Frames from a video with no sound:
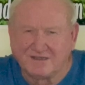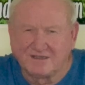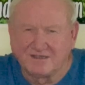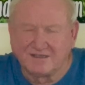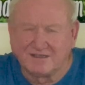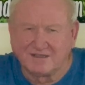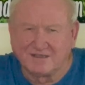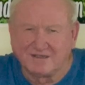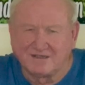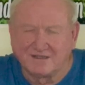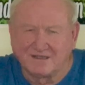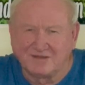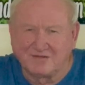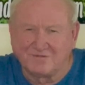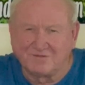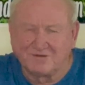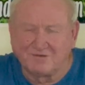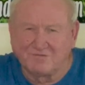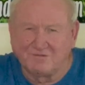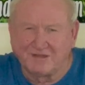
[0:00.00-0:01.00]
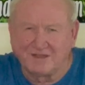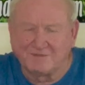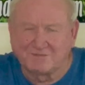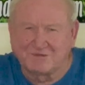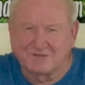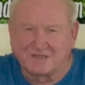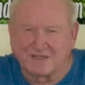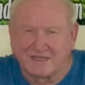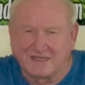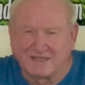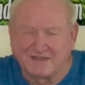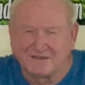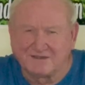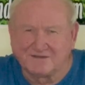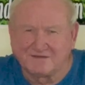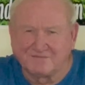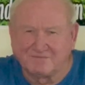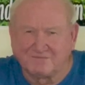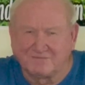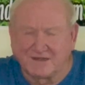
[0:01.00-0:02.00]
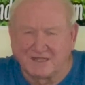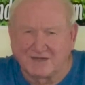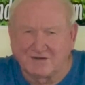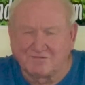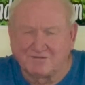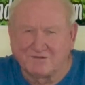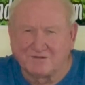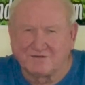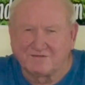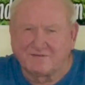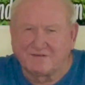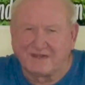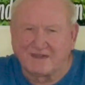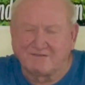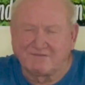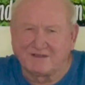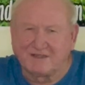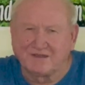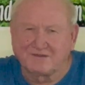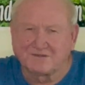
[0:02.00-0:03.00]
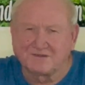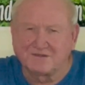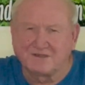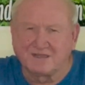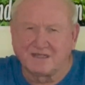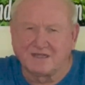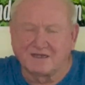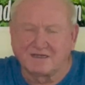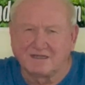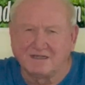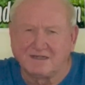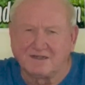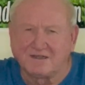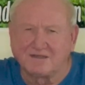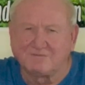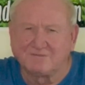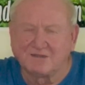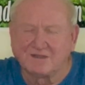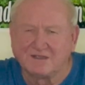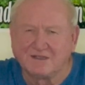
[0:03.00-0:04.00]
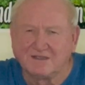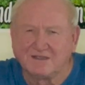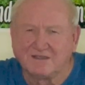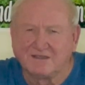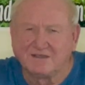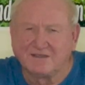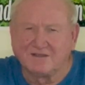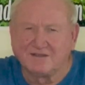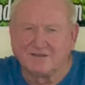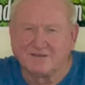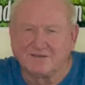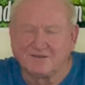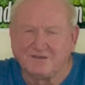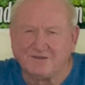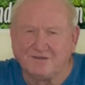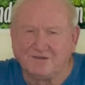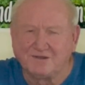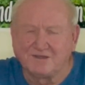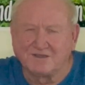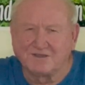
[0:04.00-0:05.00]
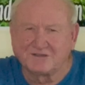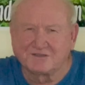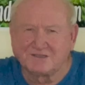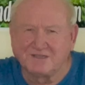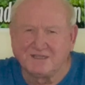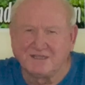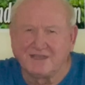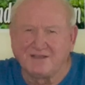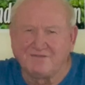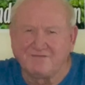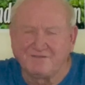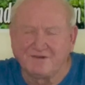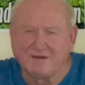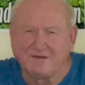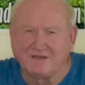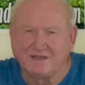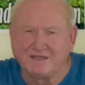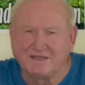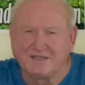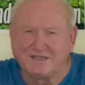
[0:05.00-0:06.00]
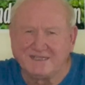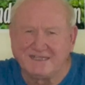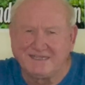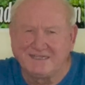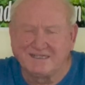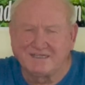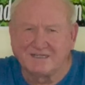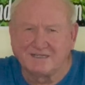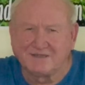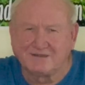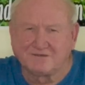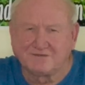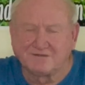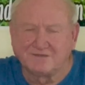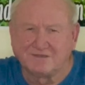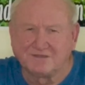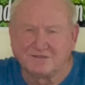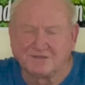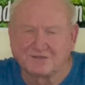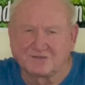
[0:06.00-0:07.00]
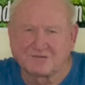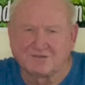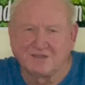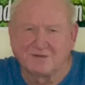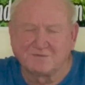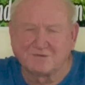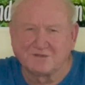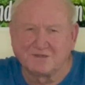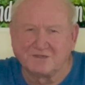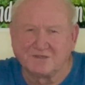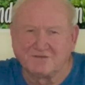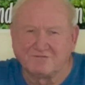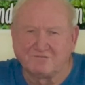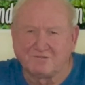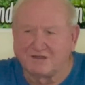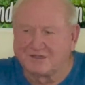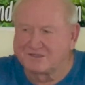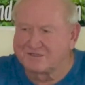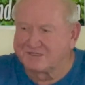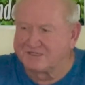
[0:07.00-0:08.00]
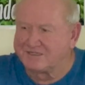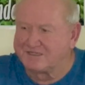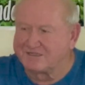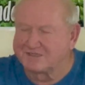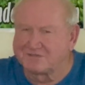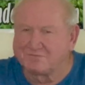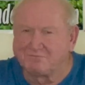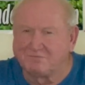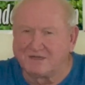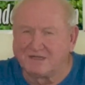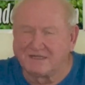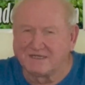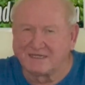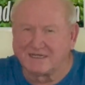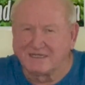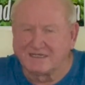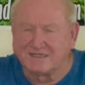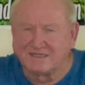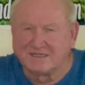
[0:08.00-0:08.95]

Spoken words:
on the website, blackwonder5000.com, you can see a very detailed description of what's in this bucket